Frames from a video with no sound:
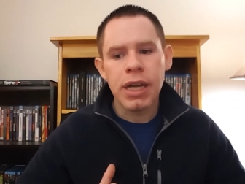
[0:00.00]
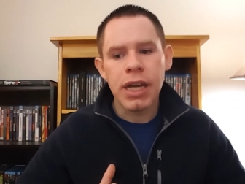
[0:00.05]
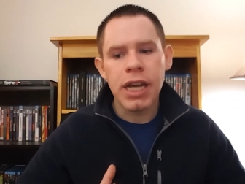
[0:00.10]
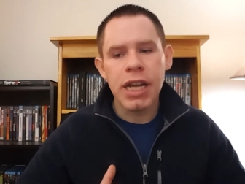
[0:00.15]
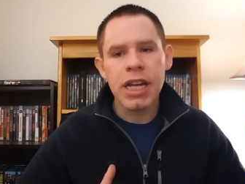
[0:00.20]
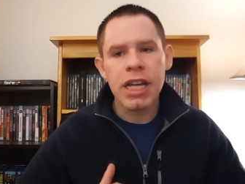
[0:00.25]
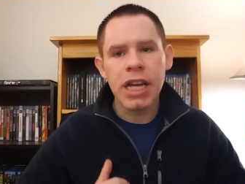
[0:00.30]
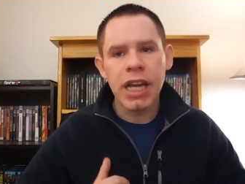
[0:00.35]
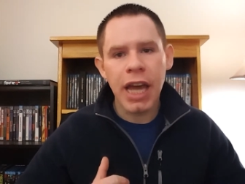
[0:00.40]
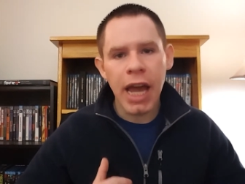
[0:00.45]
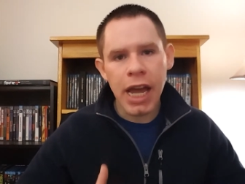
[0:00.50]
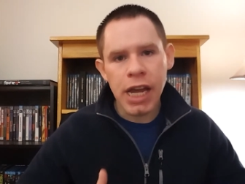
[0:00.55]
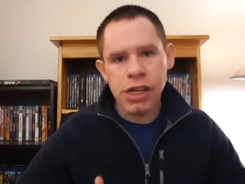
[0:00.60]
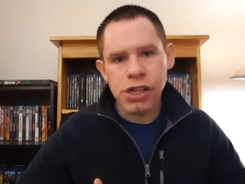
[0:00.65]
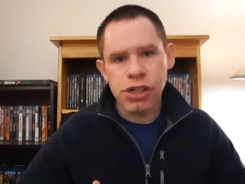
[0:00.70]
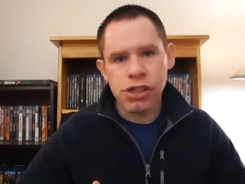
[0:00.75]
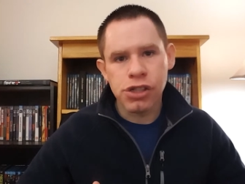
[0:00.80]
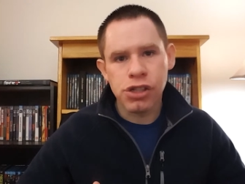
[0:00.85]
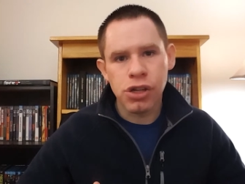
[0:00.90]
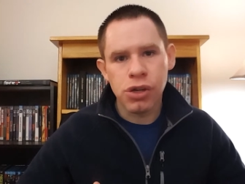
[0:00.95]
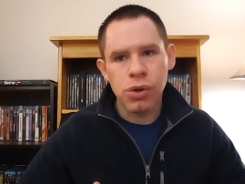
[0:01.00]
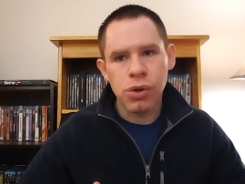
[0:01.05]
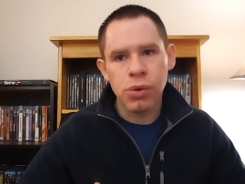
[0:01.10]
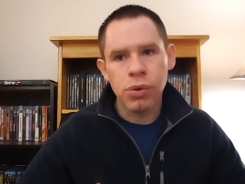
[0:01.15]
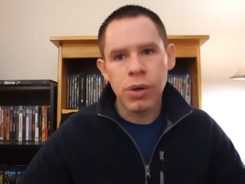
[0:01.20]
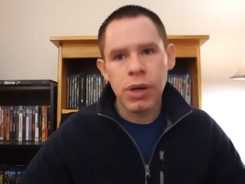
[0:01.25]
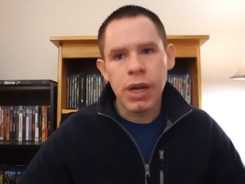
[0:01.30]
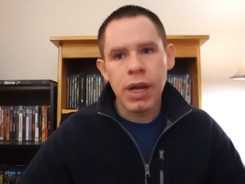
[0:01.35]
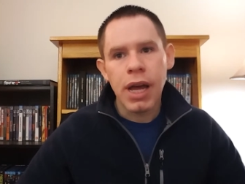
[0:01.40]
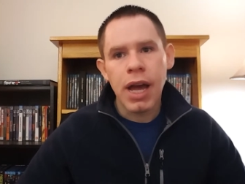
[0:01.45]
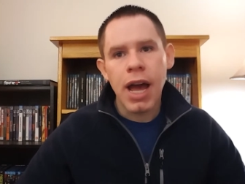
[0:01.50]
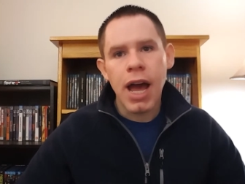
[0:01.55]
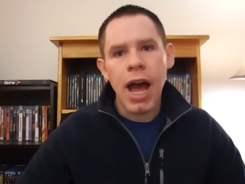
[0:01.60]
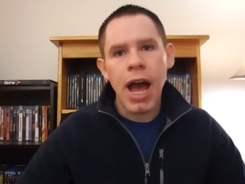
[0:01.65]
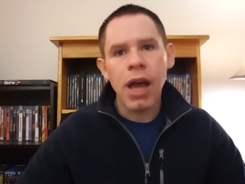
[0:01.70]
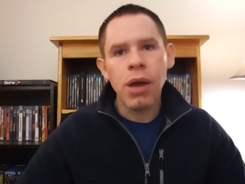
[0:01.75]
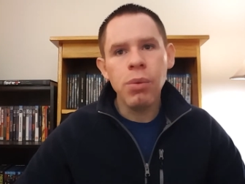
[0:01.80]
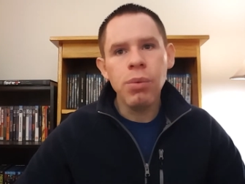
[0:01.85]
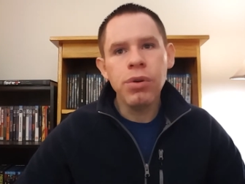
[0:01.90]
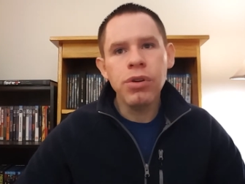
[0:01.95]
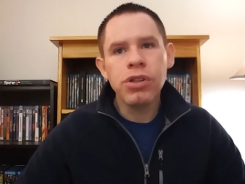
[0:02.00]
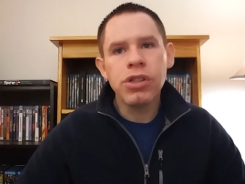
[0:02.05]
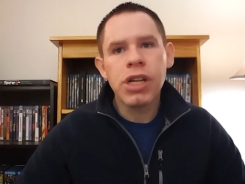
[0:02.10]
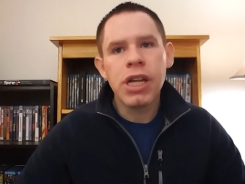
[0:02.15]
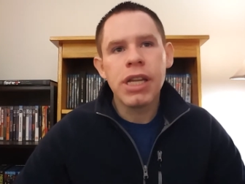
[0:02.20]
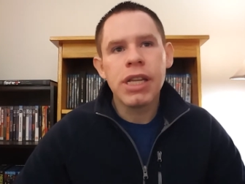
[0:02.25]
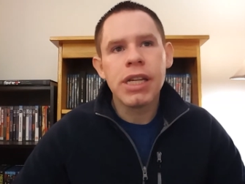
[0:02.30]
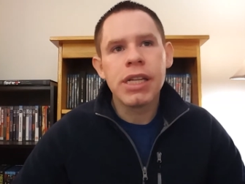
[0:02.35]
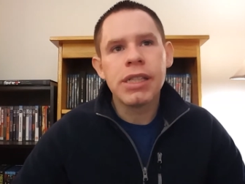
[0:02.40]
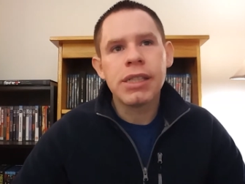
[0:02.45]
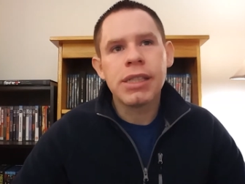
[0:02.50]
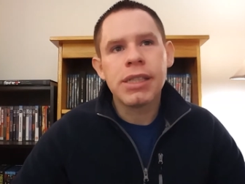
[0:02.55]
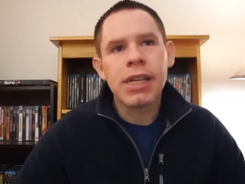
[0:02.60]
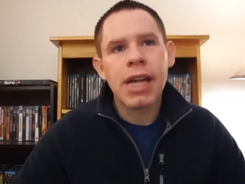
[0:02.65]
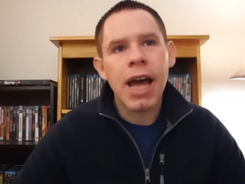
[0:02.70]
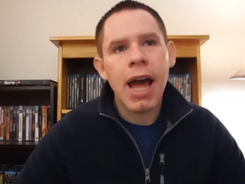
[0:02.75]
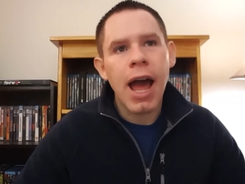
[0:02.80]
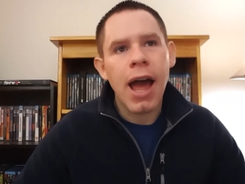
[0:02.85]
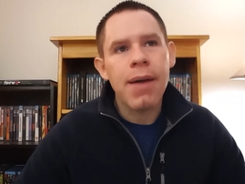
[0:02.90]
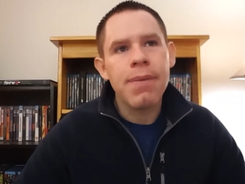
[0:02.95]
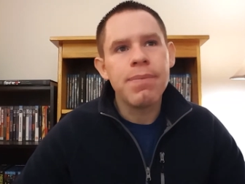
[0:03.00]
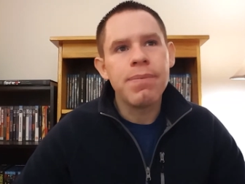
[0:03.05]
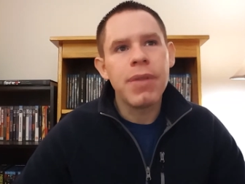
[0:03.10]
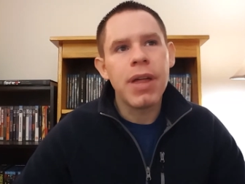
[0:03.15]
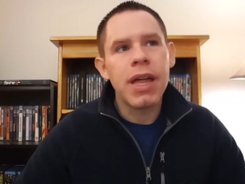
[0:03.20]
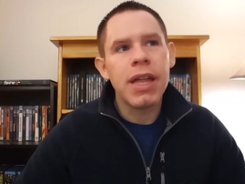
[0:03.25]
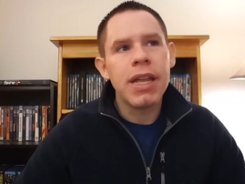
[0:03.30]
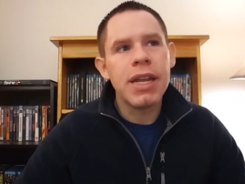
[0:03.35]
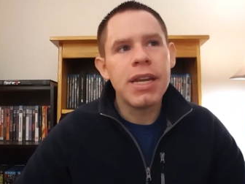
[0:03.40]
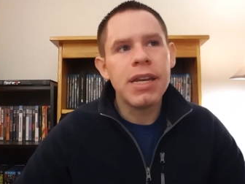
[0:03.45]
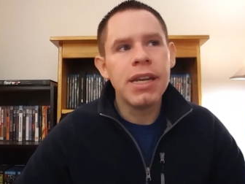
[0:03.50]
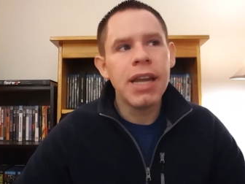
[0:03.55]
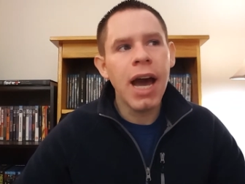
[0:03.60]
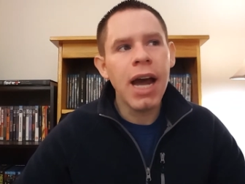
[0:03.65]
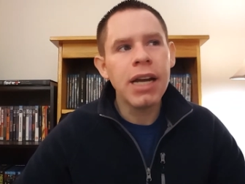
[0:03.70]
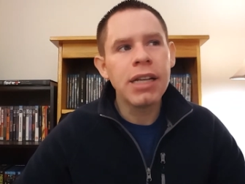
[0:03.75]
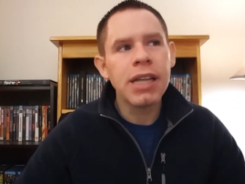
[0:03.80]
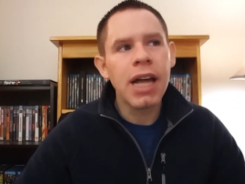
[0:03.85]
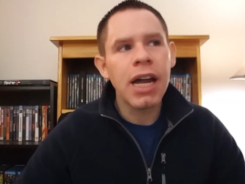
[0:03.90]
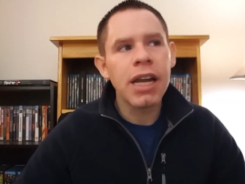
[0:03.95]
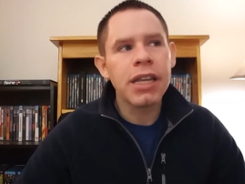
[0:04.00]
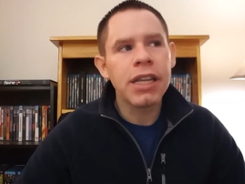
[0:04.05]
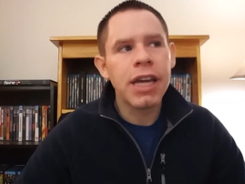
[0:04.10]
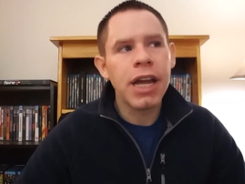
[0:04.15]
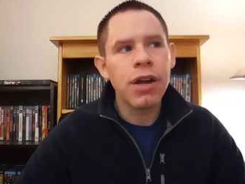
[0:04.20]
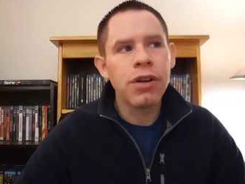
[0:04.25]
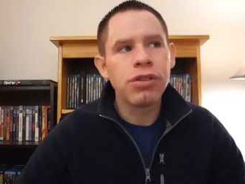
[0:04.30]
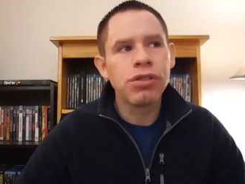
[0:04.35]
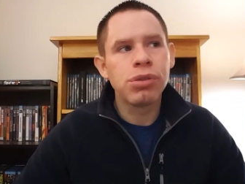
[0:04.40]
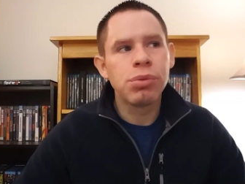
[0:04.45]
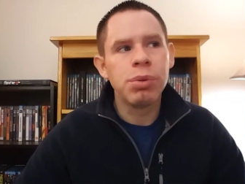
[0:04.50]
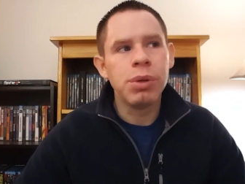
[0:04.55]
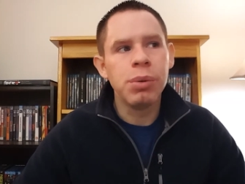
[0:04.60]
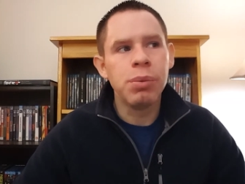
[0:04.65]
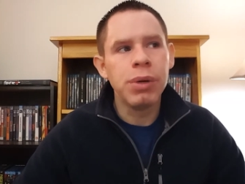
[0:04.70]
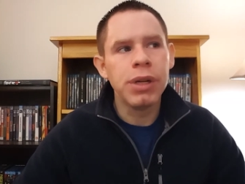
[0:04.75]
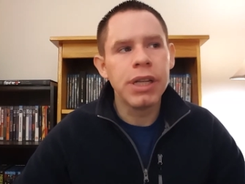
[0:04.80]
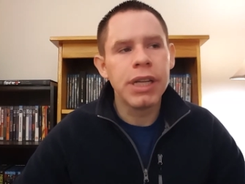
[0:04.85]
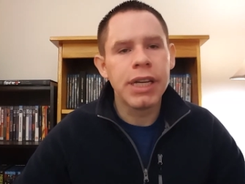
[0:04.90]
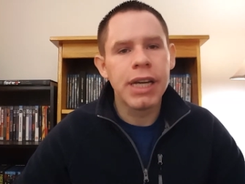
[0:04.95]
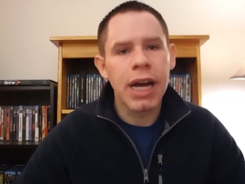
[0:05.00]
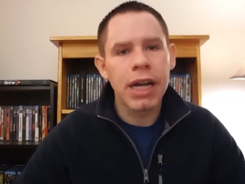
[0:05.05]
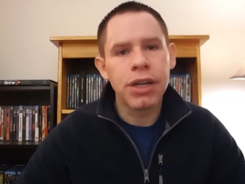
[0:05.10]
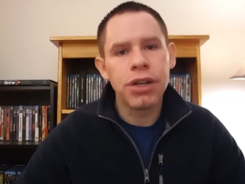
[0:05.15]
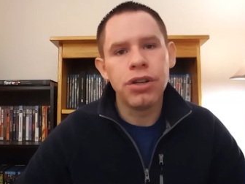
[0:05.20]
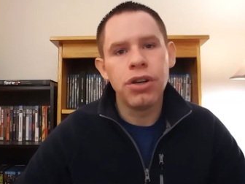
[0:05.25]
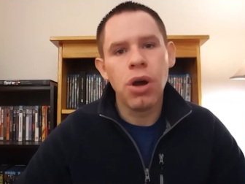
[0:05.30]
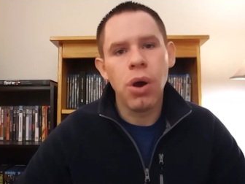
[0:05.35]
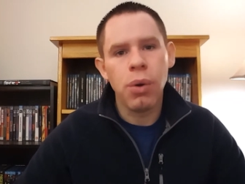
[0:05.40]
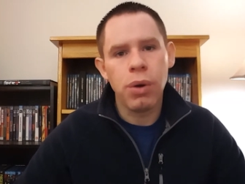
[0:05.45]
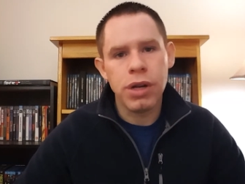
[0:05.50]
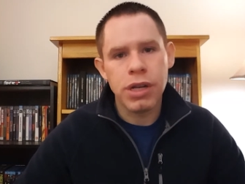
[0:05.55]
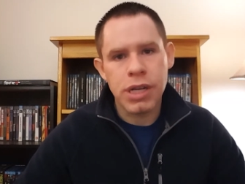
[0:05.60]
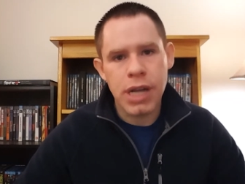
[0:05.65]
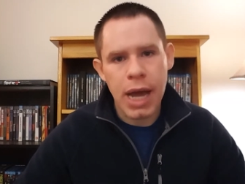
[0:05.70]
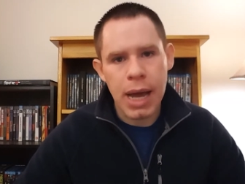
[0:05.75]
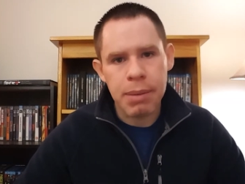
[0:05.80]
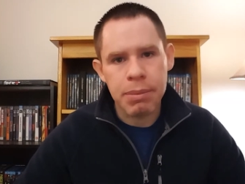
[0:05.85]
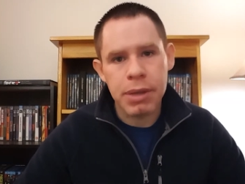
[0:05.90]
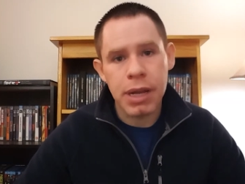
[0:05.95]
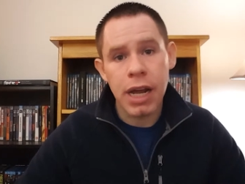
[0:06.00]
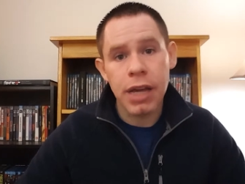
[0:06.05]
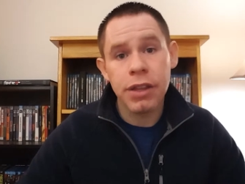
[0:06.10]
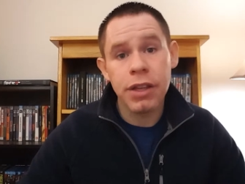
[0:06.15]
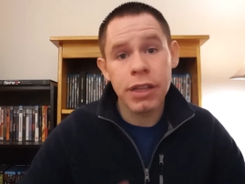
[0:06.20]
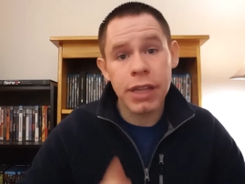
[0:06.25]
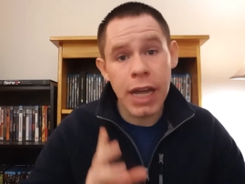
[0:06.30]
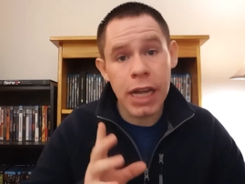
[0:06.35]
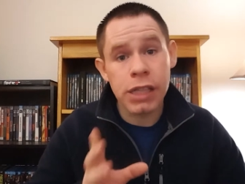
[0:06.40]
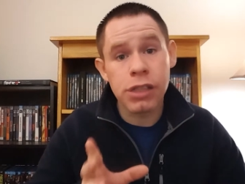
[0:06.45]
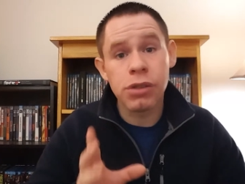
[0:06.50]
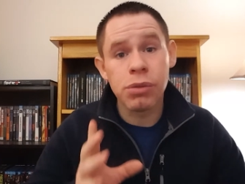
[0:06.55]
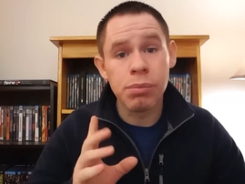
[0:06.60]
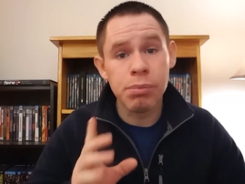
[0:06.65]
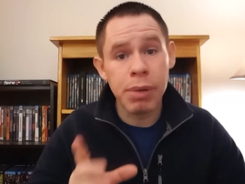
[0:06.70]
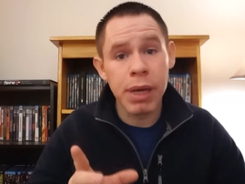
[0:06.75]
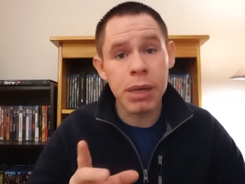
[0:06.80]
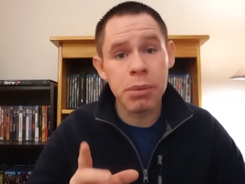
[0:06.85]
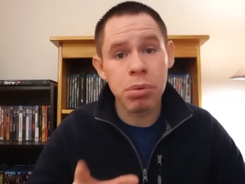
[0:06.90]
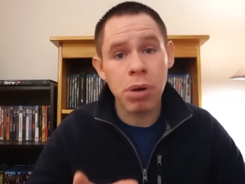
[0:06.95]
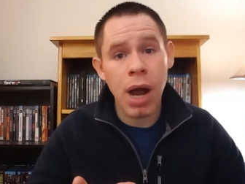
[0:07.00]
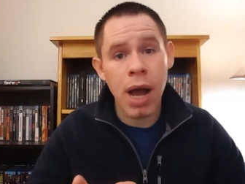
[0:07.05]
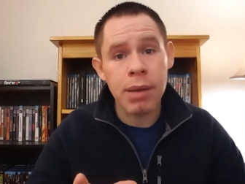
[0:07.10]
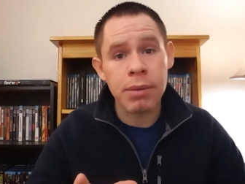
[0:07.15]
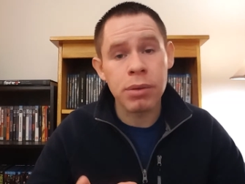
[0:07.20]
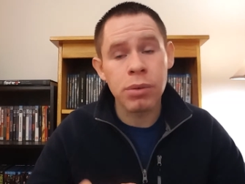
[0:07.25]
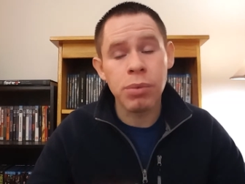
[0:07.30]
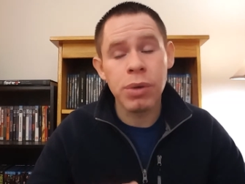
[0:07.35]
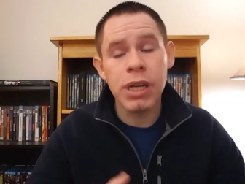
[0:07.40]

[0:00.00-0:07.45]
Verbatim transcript: It engages you. I will say this not a lot of the characters we really got to know in depth, and I think that's a big problem.